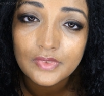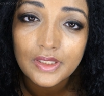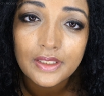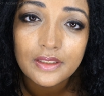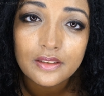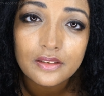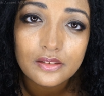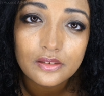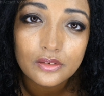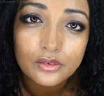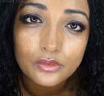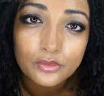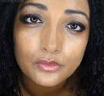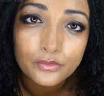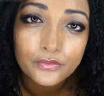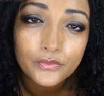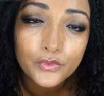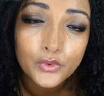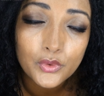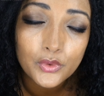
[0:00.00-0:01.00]
and
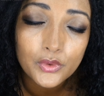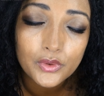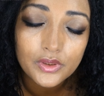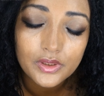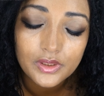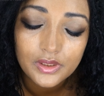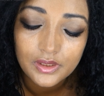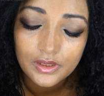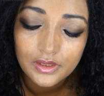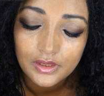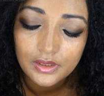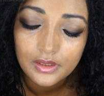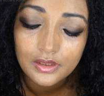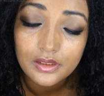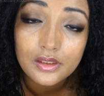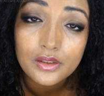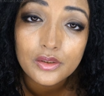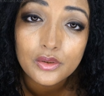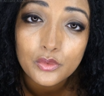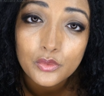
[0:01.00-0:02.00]
for
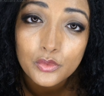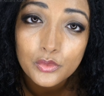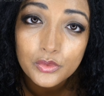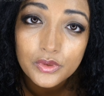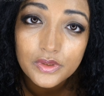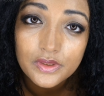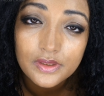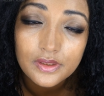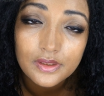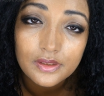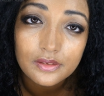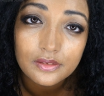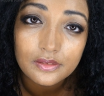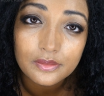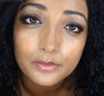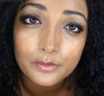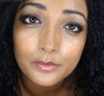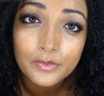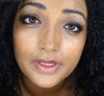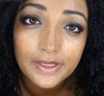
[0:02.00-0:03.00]
a good
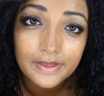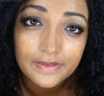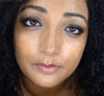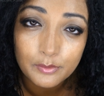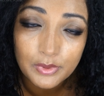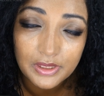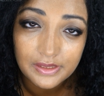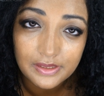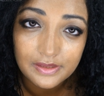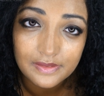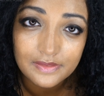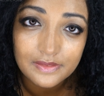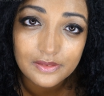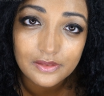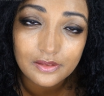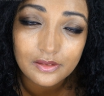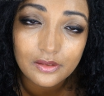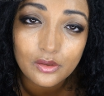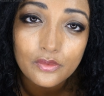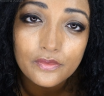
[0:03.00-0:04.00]

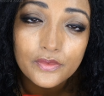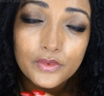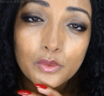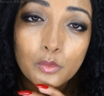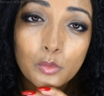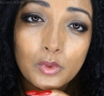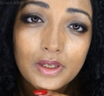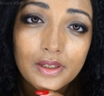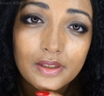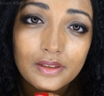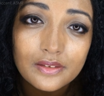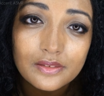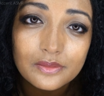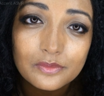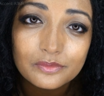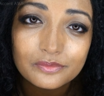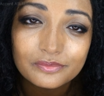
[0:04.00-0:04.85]
experience of the wine.